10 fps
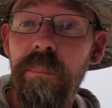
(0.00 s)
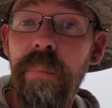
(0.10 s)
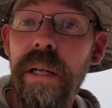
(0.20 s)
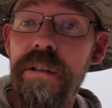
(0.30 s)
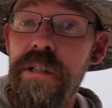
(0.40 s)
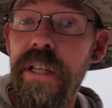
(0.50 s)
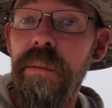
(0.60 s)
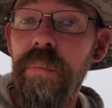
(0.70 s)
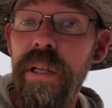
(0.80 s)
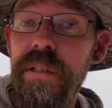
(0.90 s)
better
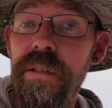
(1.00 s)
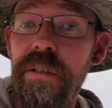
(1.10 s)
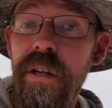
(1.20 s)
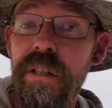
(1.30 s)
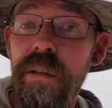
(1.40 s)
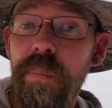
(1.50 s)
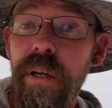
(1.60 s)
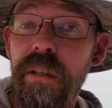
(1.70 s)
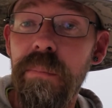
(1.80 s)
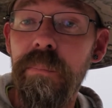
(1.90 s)
skid plates across the
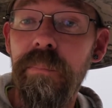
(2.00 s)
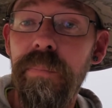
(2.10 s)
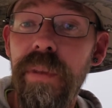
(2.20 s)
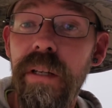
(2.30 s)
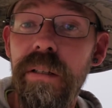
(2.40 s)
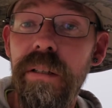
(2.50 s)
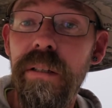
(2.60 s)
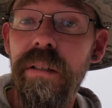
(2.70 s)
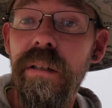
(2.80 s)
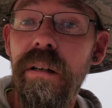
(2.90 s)
bottom.
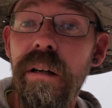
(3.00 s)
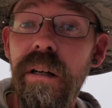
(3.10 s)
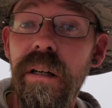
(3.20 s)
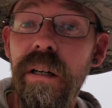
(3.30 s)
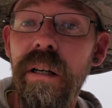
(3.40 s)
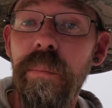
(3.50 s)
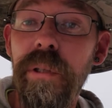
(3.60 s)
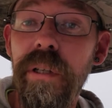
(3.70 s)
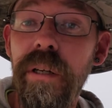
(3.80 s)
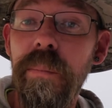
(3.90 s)
There are a
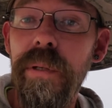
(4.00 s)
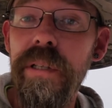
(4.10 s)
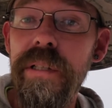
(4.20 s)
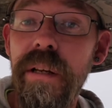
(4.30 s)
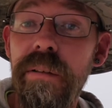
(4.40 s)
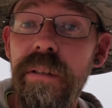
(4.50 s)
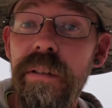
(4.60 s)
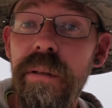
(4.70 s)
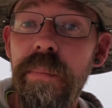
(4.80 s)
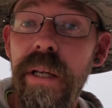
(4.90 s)
couple of companies out there
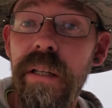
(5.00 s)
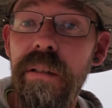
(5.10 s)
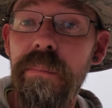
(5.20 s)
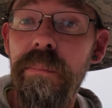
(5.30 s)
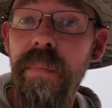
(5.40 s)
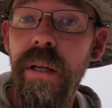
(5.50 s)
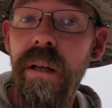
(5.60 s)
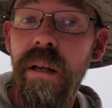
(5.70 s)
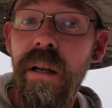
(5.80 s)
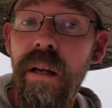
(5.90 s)
that make them.
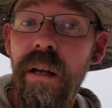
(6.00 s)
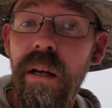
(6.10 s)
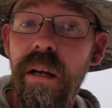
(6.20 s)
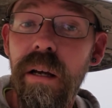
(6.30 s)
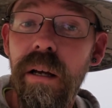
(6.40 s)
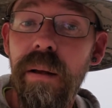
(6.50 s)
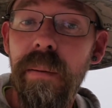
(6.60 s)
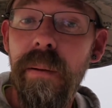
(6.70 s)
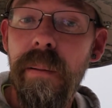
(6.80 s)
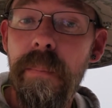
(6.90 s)

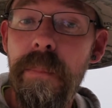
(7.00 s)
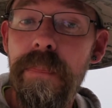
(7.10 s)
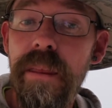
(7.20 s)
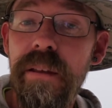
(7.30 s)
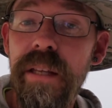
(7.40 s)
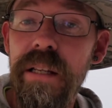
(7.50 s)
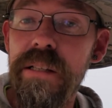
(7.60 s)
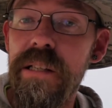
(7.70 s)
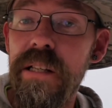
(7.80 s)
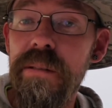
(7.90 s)
I think
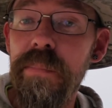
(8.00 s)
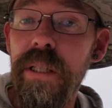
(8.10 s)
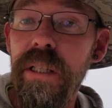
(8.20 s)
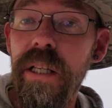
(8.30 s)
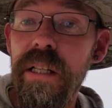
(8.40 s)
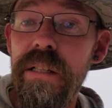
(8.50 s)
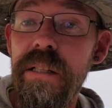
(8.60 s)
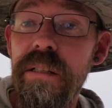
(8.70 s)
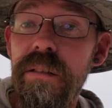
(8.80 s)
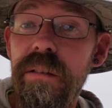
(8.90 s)
Six
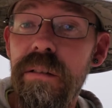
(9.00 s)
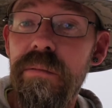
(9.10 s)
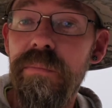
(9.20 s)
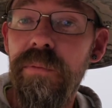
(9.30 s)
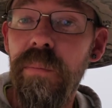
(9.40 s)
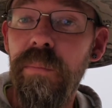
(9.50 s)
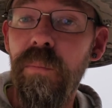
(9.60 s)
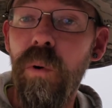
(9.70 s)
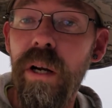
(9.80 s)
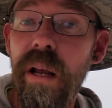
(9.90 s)
Monkeys, from
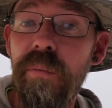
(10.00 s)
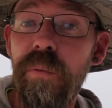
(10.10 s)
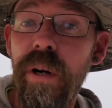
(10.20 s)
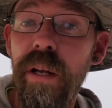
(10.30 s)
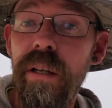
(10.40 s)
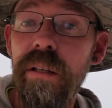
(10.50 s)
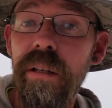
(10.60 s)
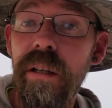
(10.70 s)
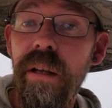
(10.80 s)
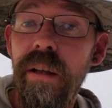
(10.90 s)
what I've read.
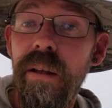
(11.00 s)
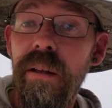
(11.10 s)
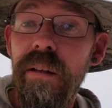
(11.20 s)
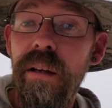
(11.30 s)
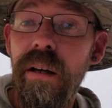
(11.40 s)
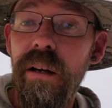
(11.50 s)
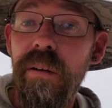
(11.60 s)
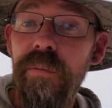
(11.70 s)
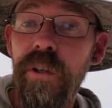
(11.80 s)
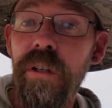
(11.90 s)

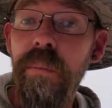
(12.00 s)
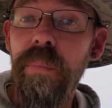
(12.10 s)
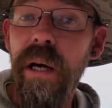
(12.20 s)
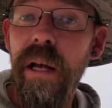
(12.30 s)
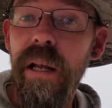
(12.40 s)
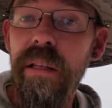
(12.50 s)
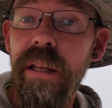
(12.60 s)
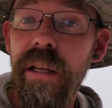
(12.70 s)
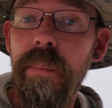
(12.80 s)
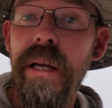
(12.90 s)
If you're going to buy
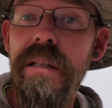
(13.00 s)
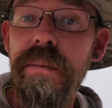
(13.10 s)
like a mass